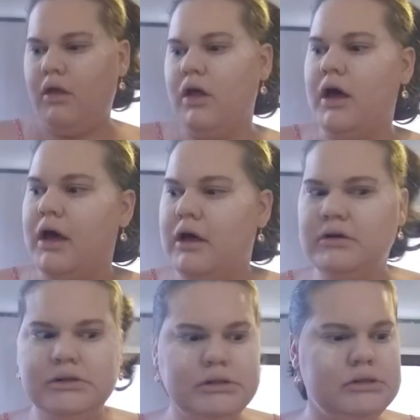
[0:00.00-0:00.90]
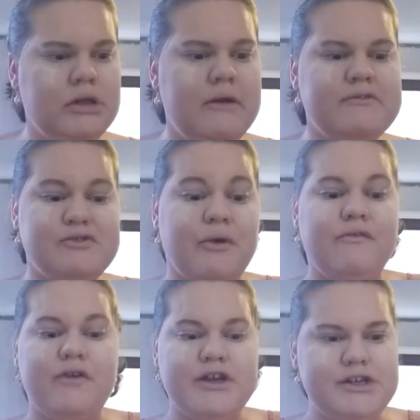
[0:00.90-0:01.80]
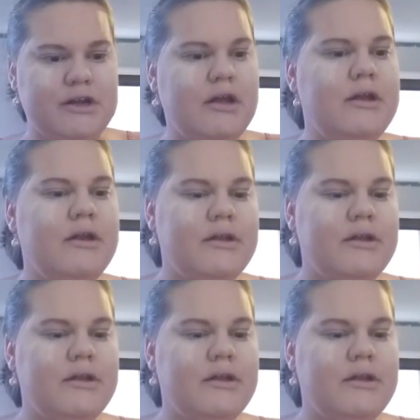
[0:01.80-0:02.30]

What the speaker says: That was refreshing. I needed that water.